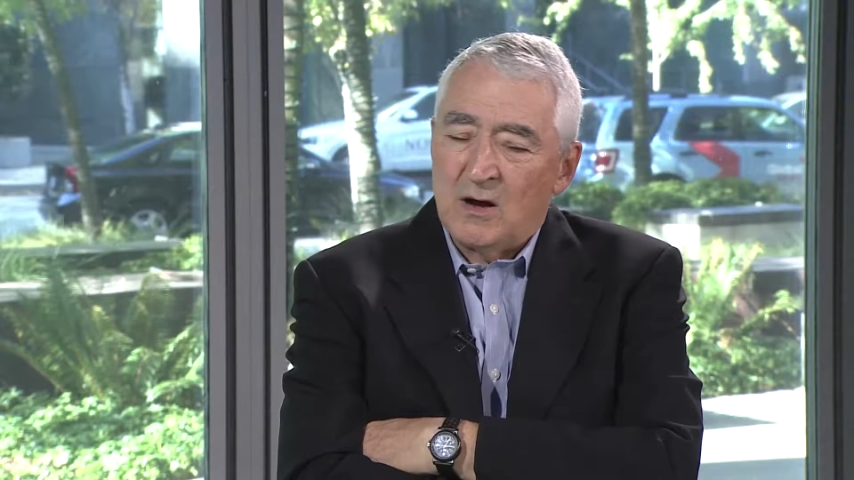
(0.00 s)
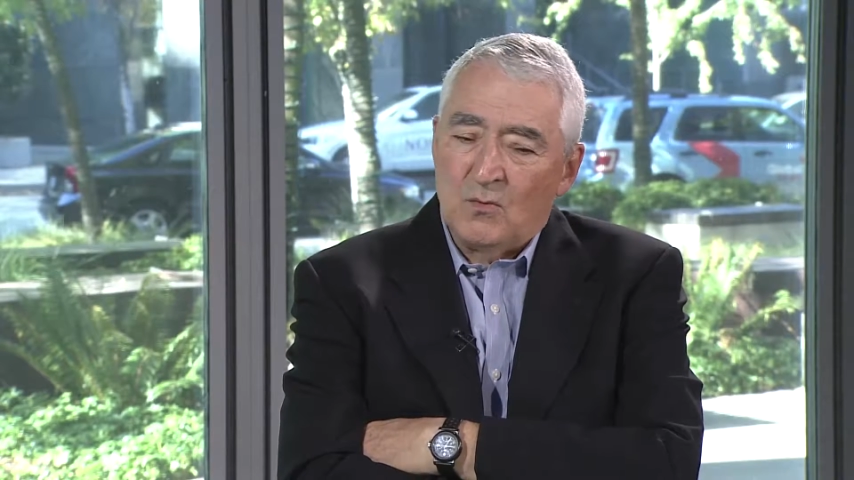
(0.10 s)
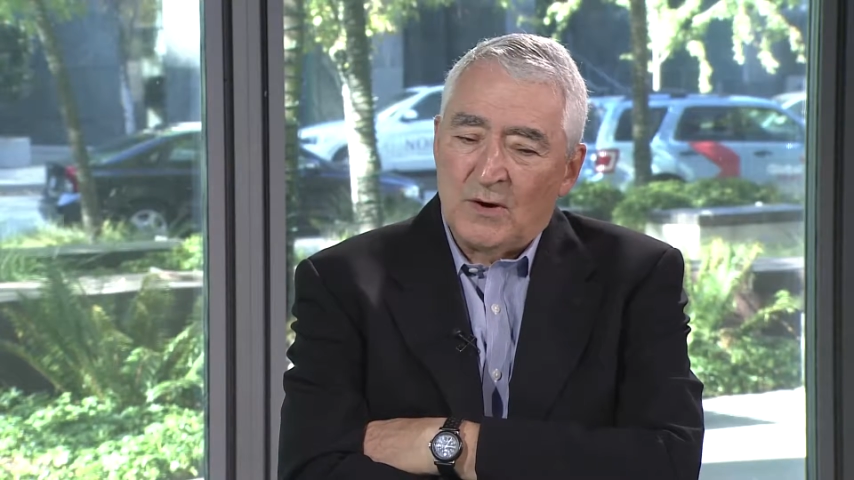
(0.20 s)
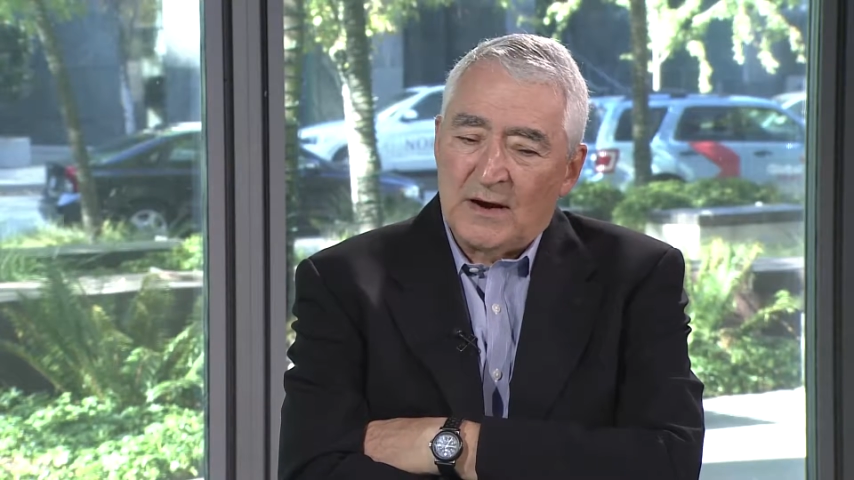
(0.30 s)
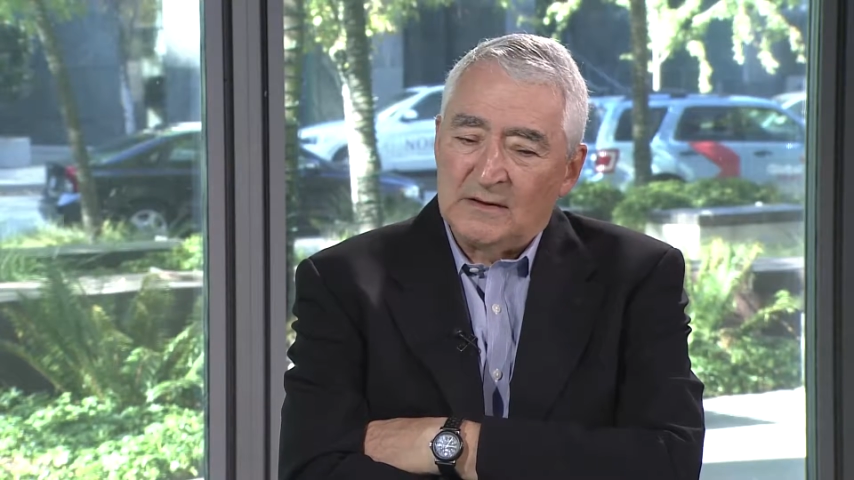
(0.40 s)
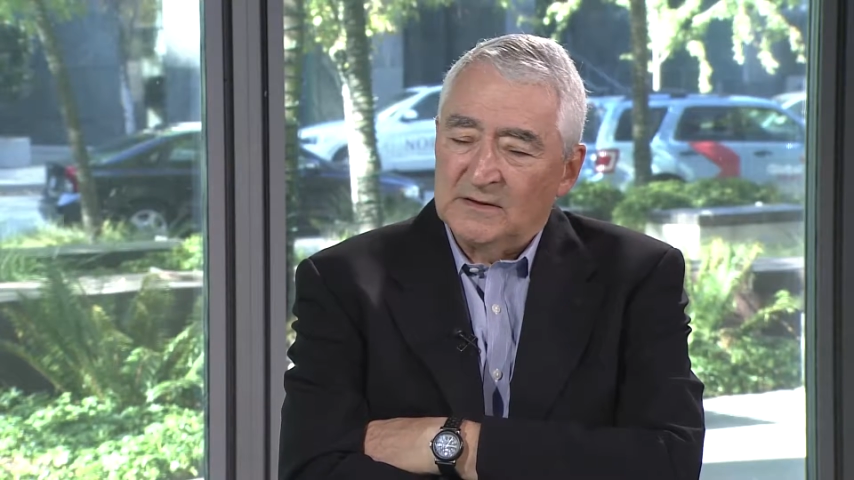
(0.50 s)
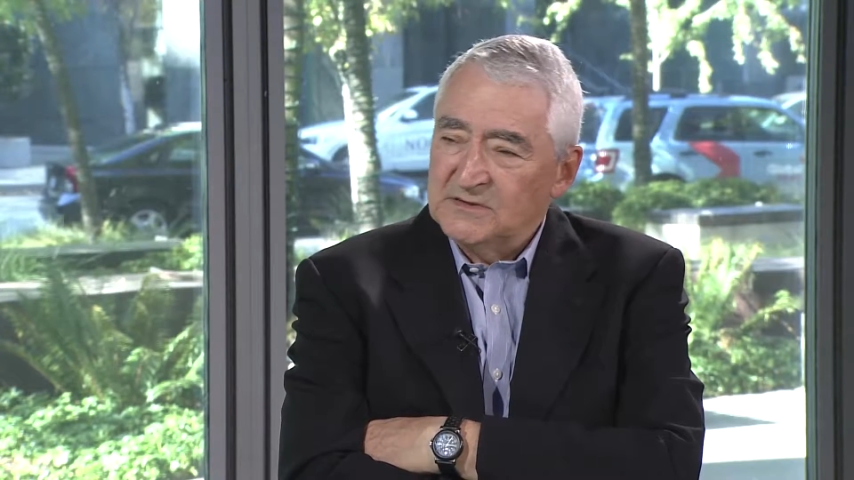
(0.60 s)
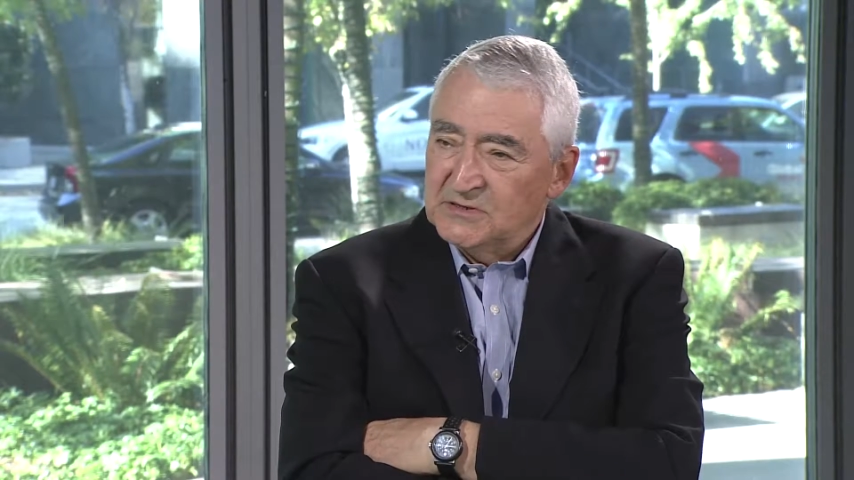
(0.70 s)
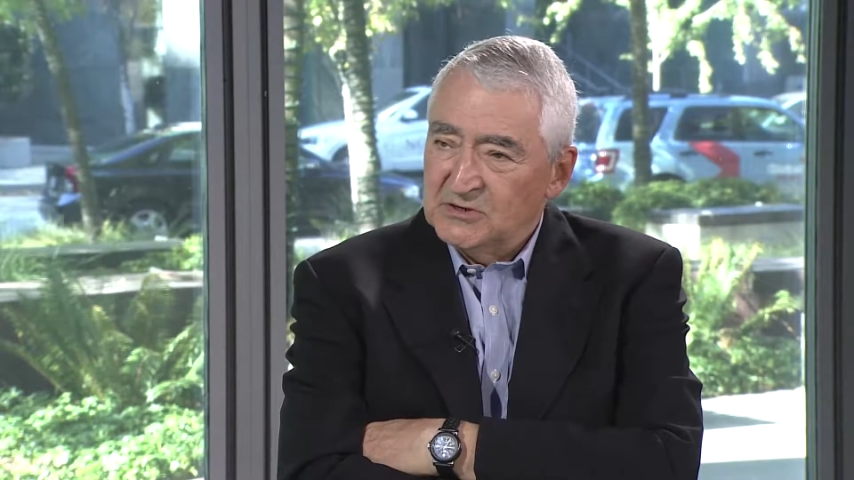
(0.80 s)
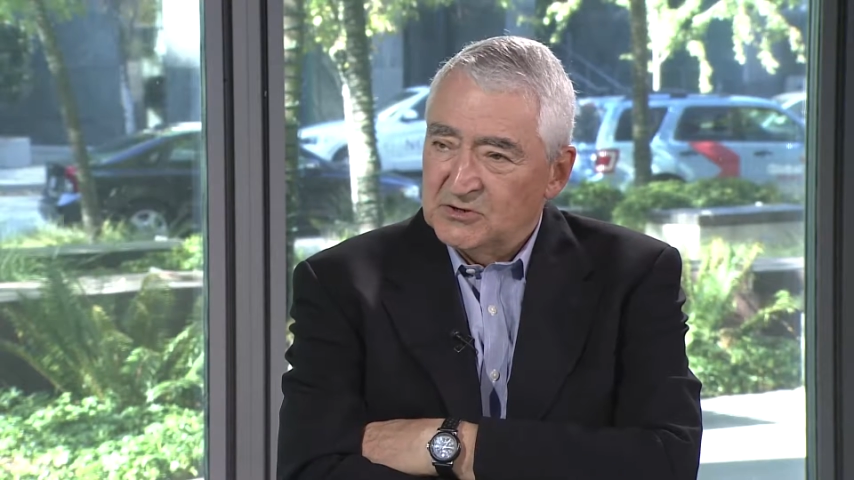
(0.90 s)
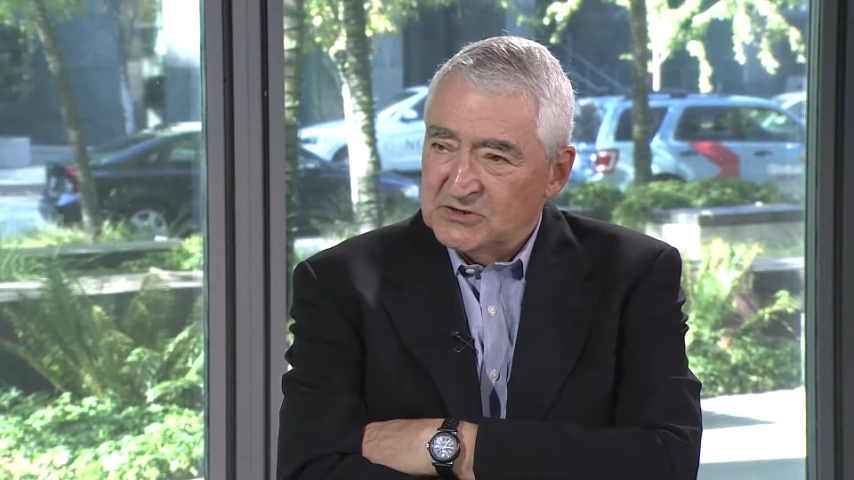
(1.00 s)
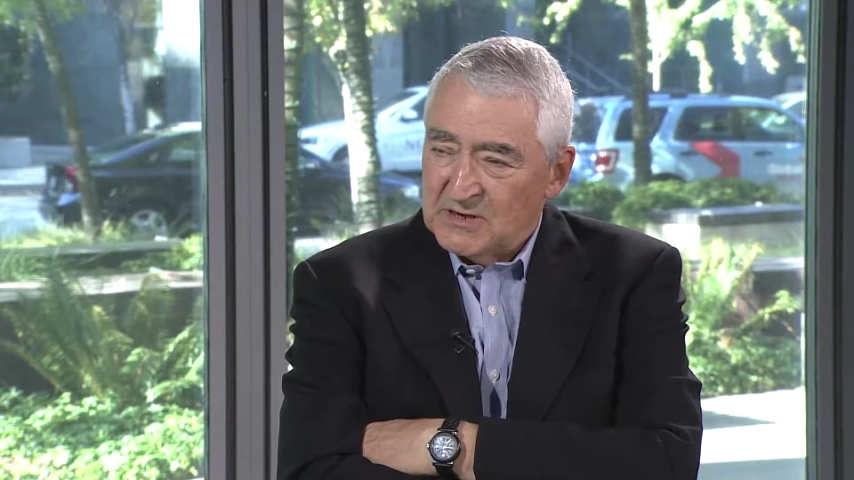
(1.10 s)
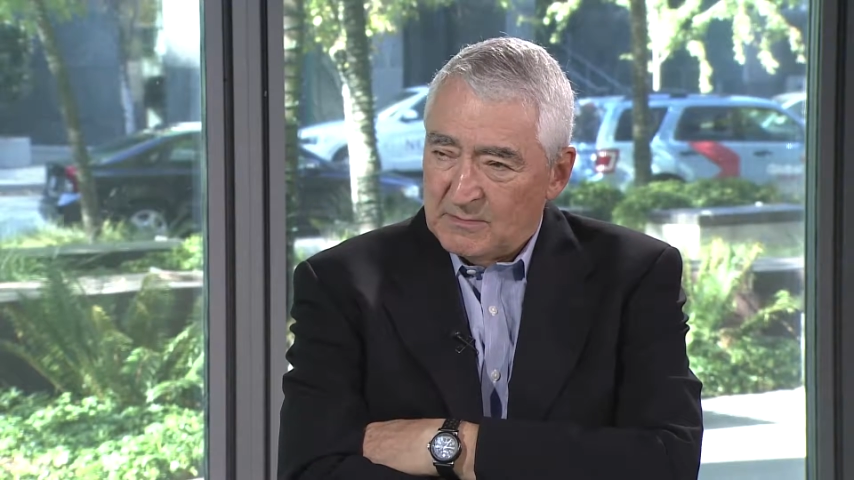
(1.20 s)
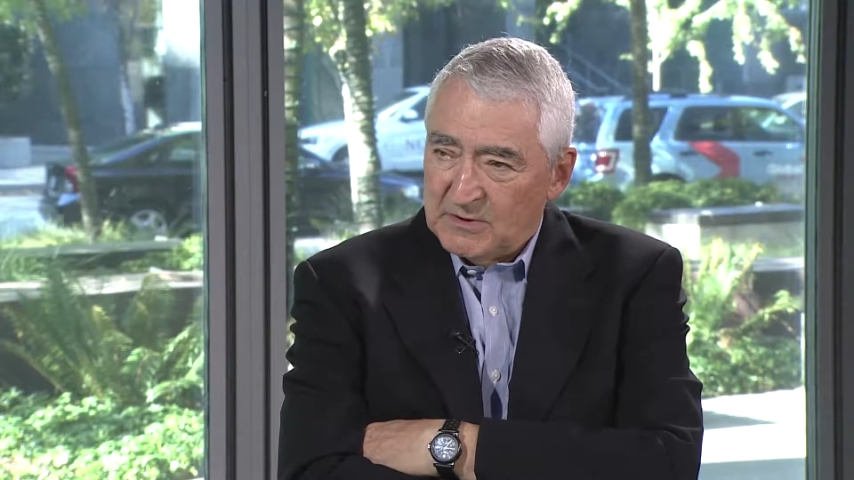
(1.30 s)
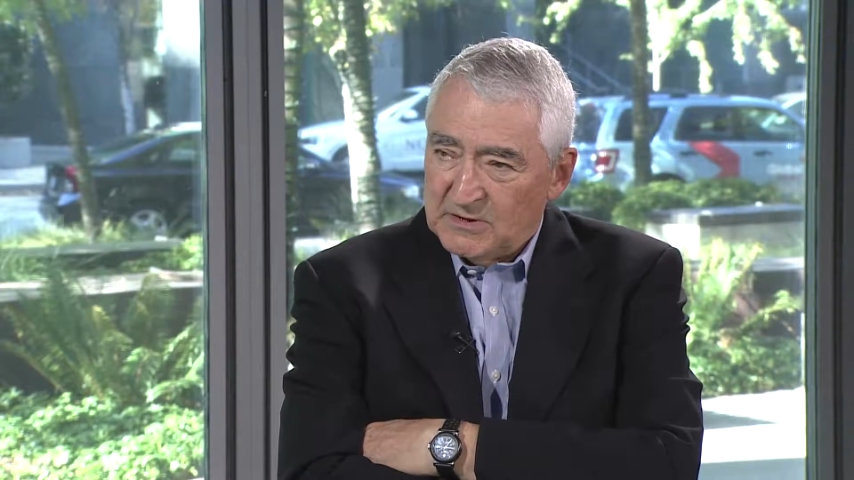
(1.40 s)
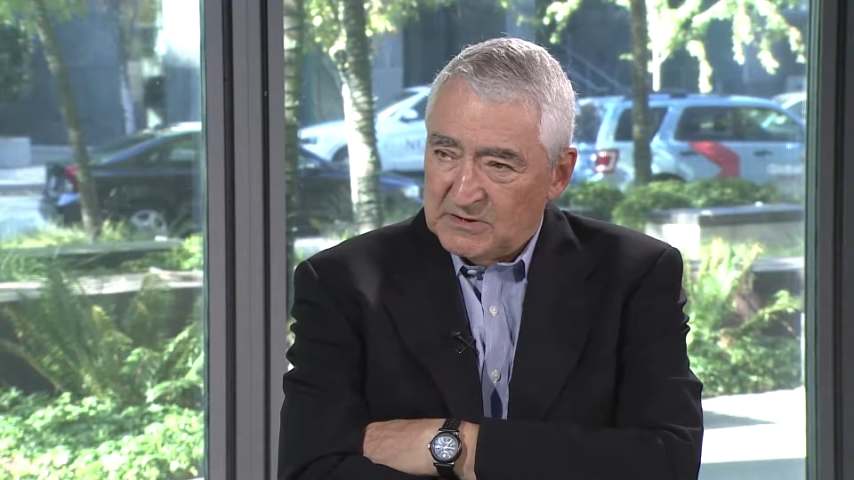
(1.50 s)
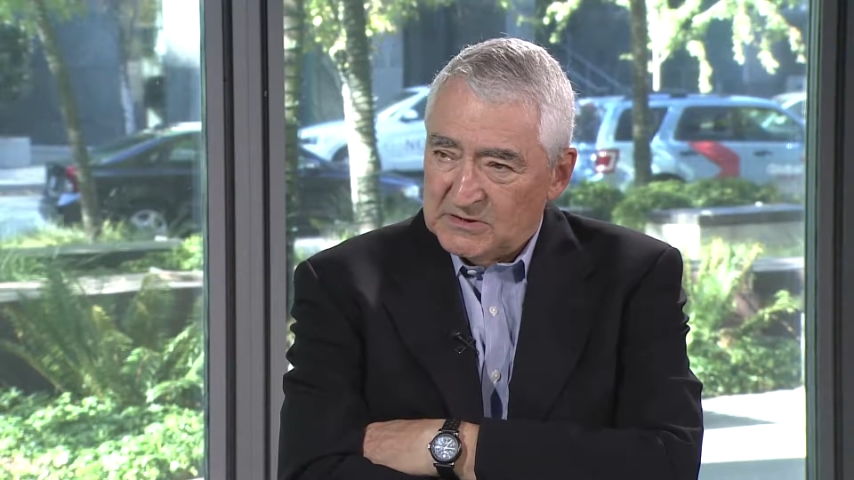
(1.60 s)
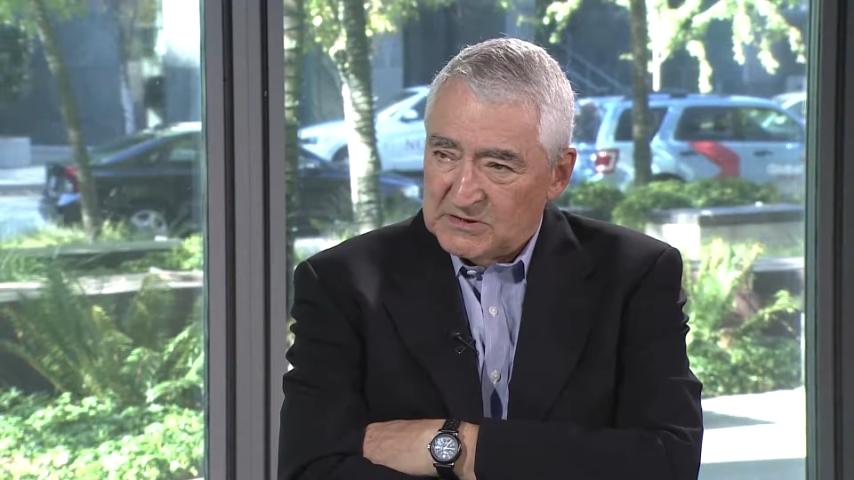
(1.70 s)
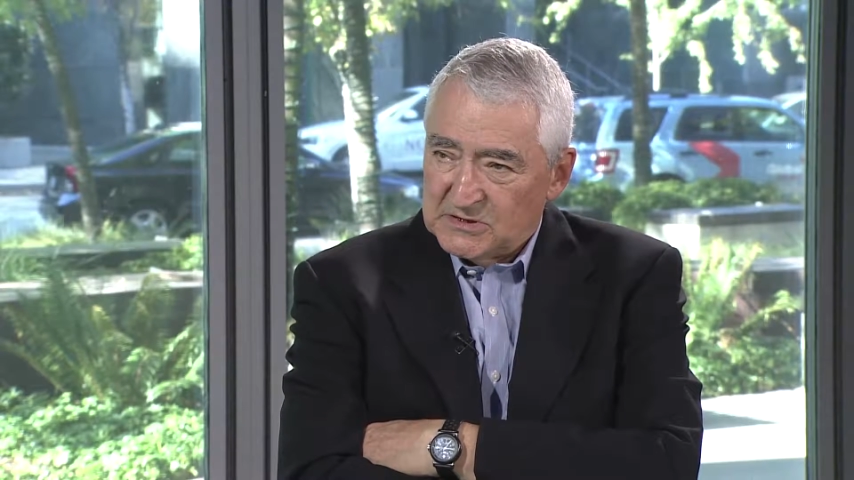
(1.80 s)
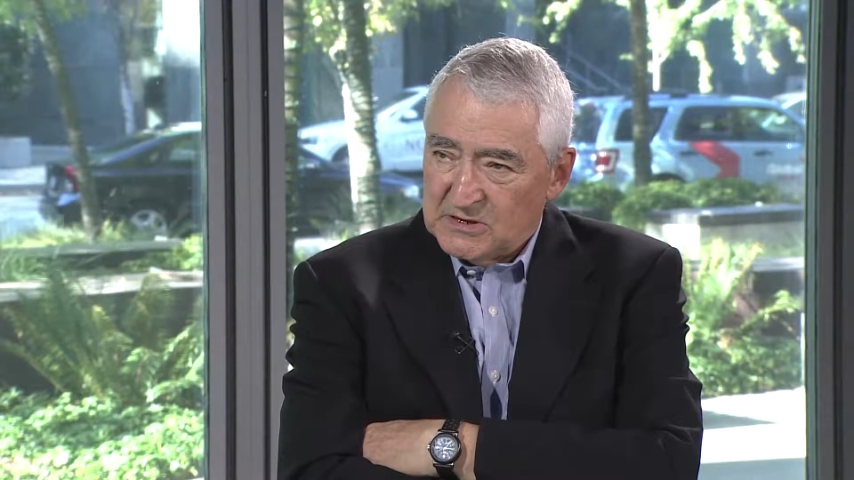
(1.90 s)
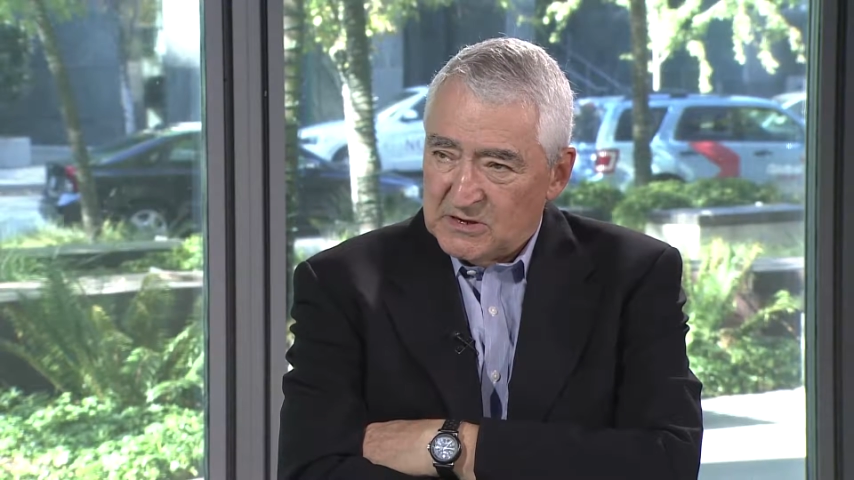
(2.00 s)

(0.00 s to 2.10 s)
when I listen to some of these